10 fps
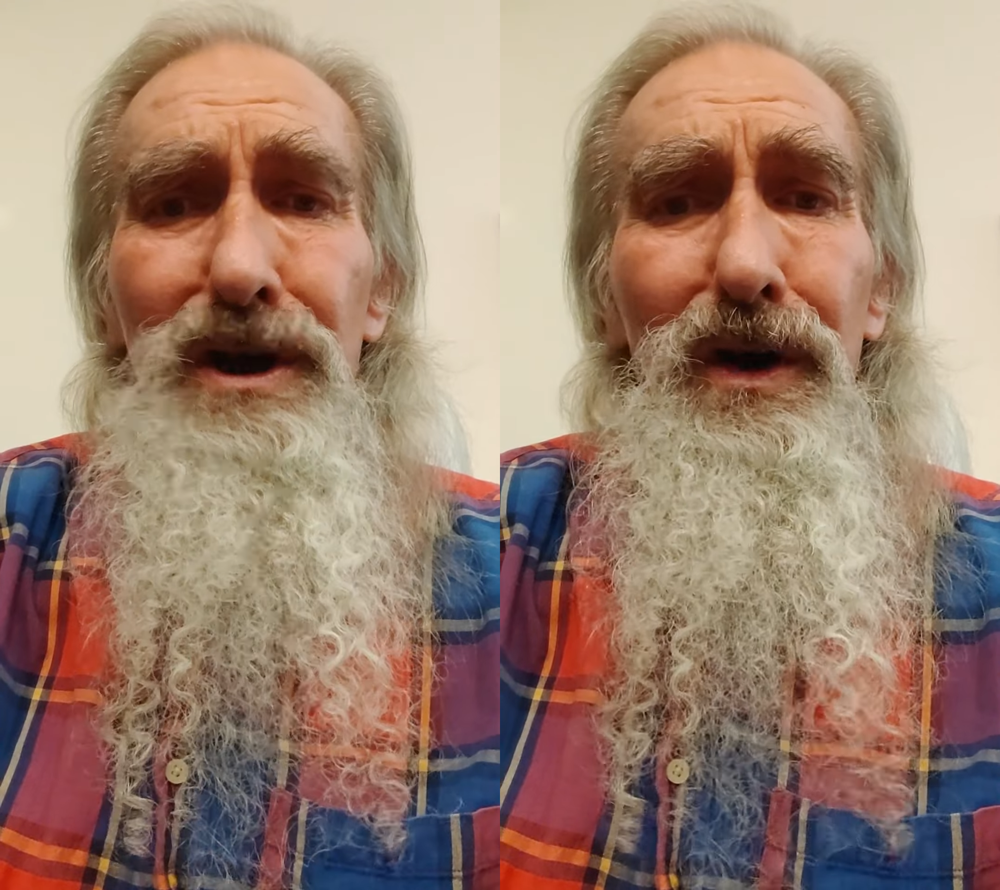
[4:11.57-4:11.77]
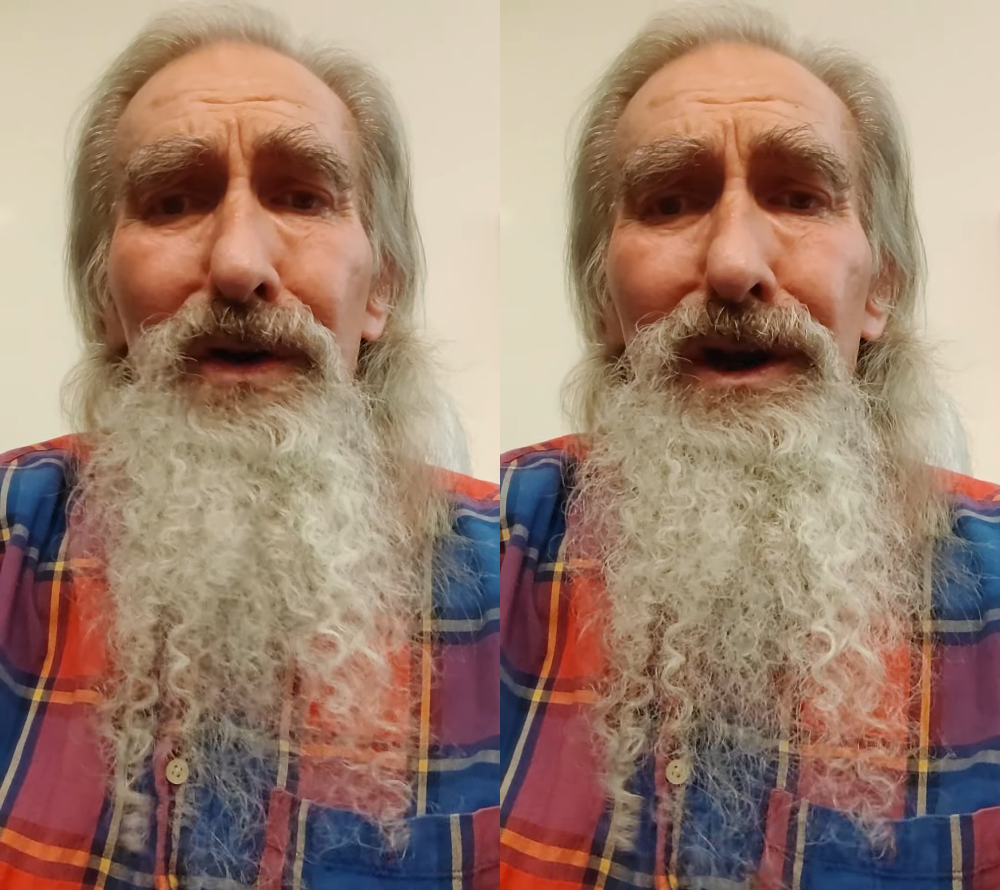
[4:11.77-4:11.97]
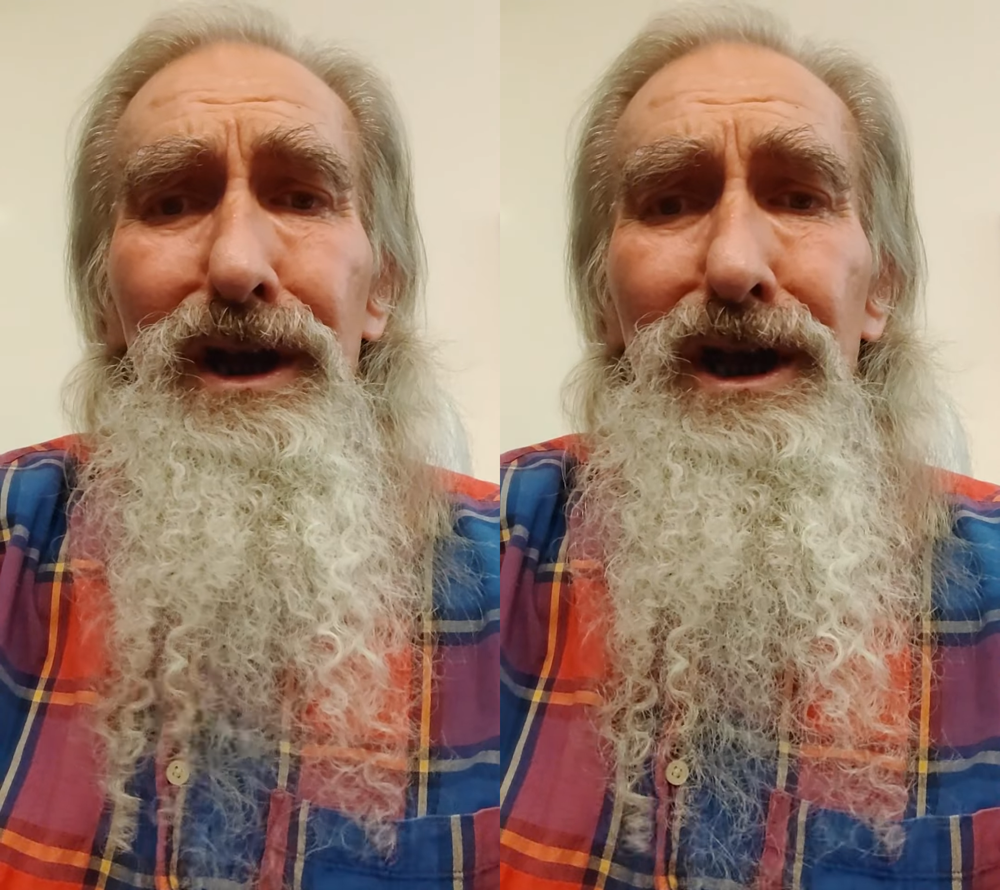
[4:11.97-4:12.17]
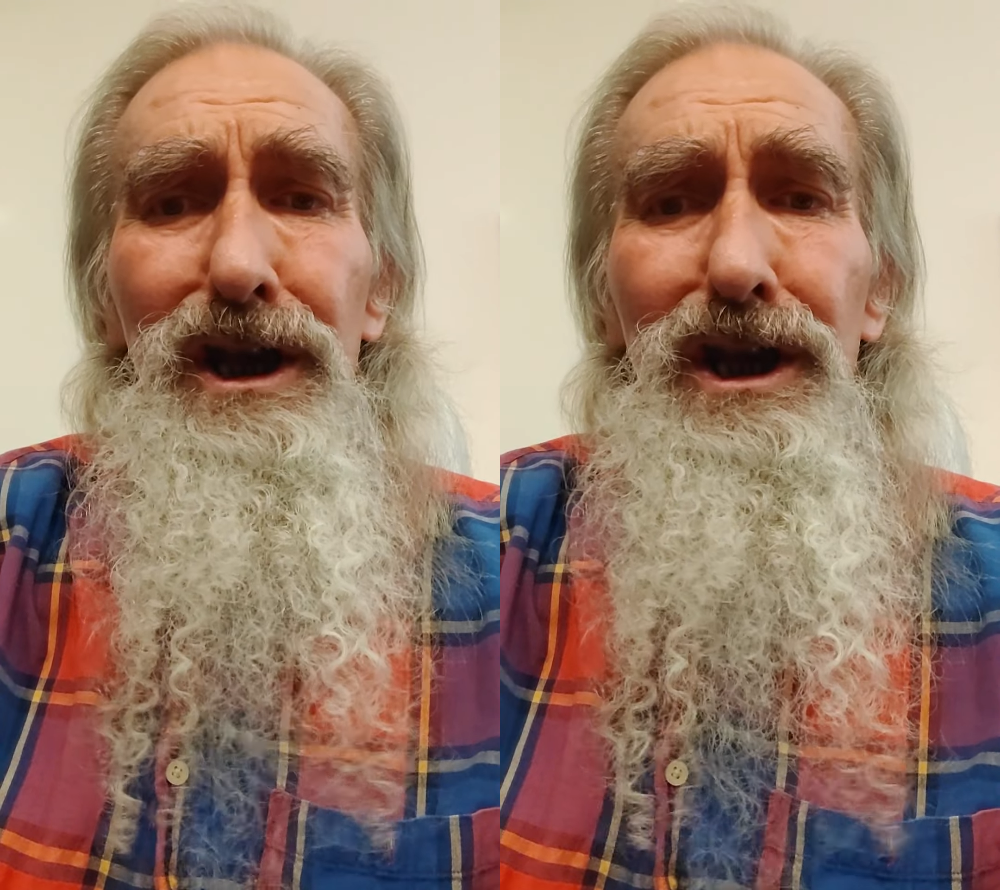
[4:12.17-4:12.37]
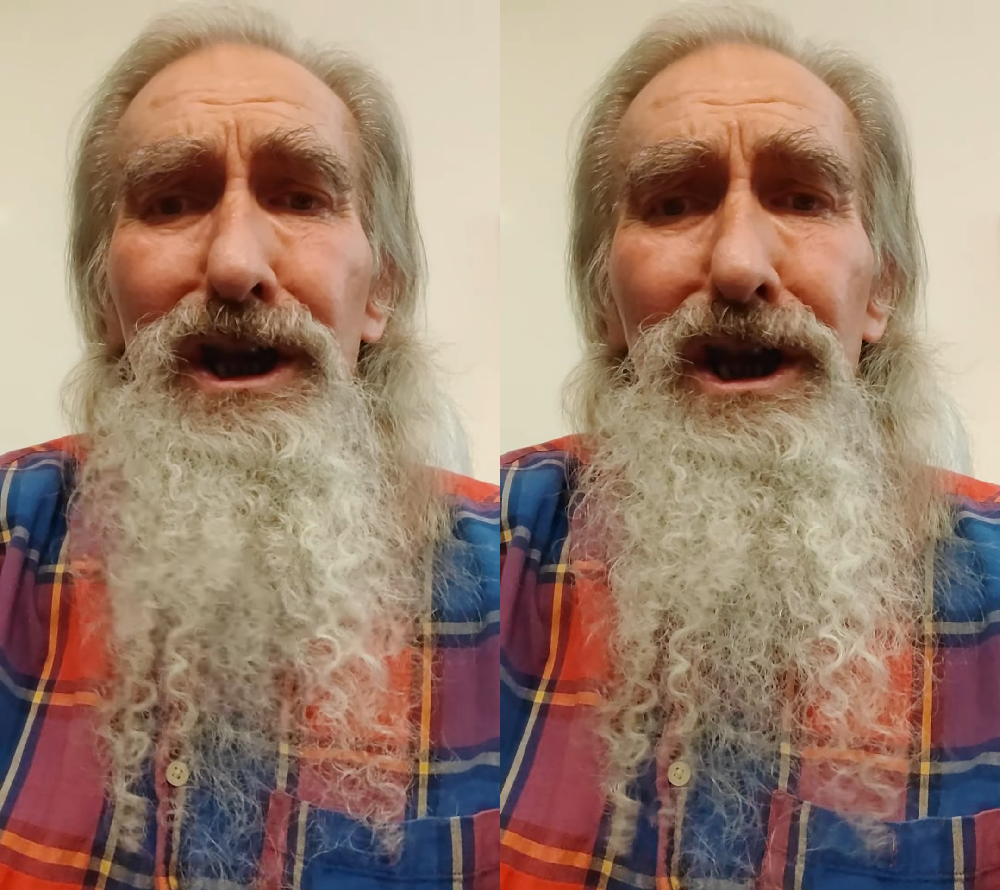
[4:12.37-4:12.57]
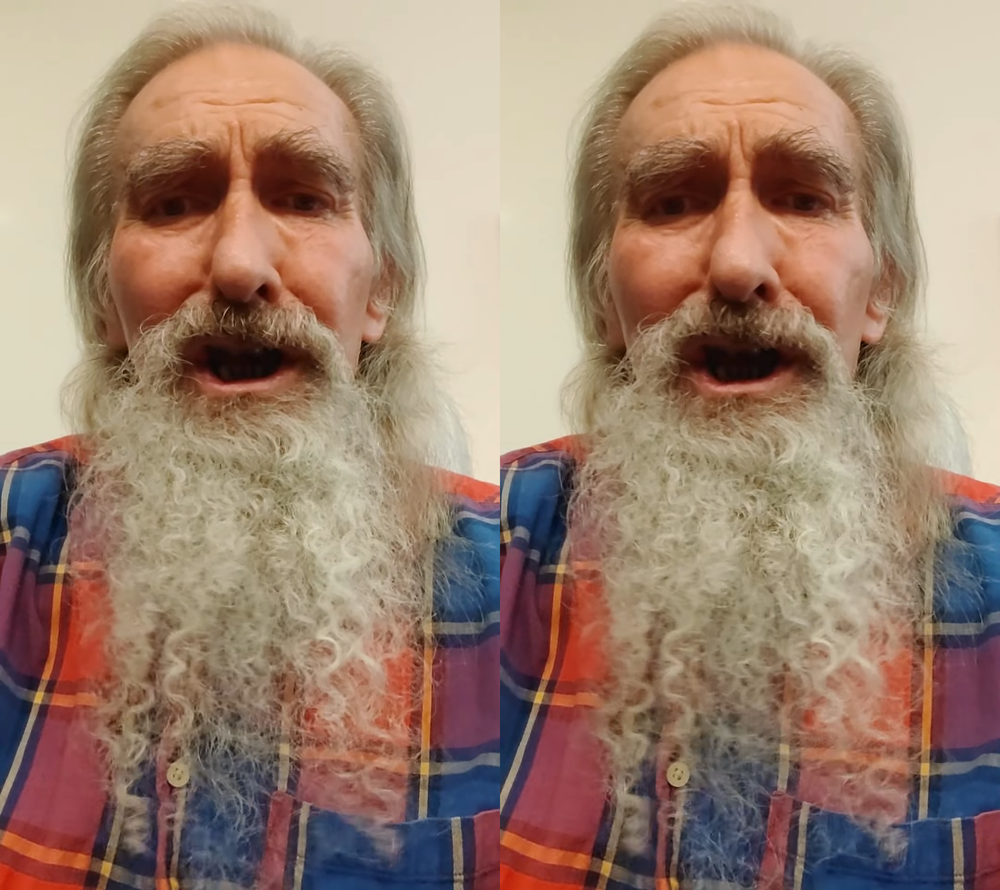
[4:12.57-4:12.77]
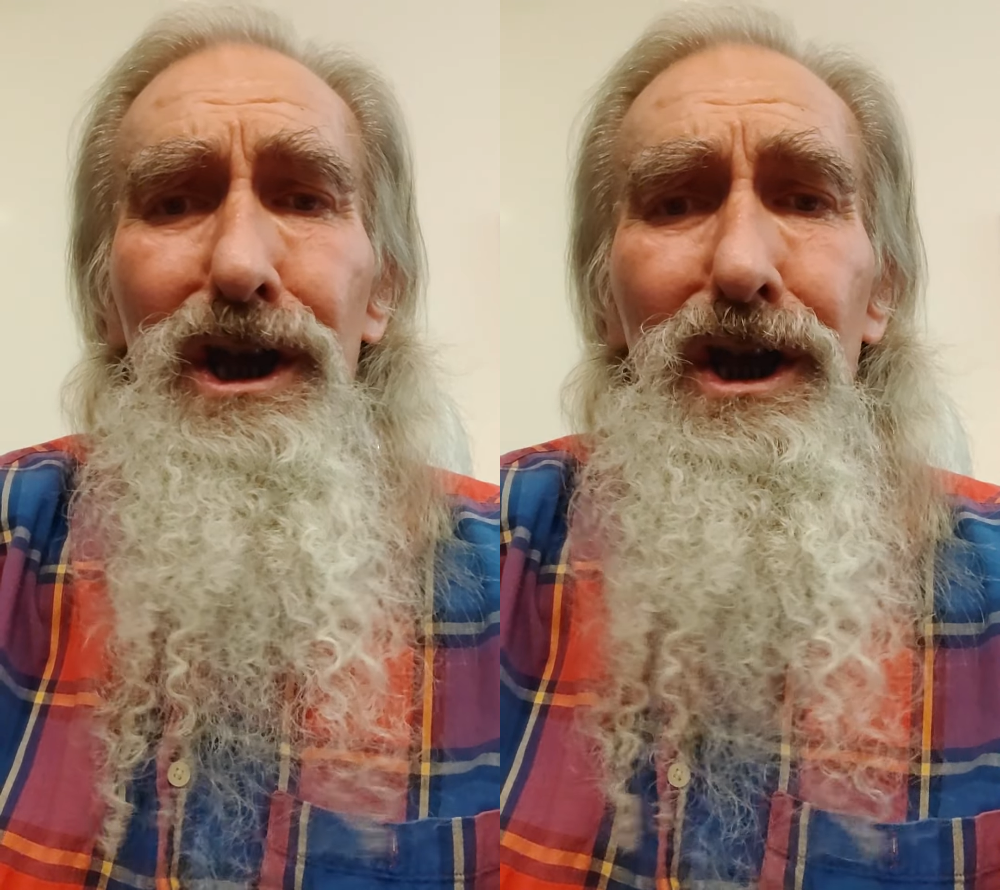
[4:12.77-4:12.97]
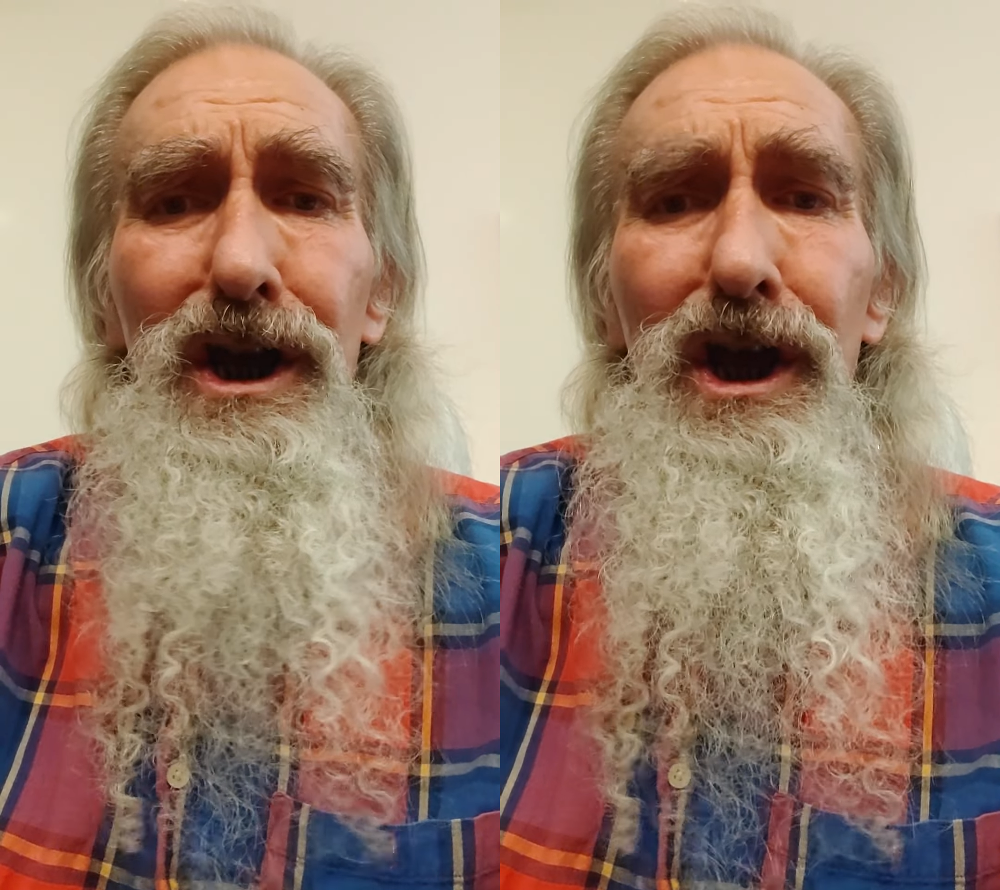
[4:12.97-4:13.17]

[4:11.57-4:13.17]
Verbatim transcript: only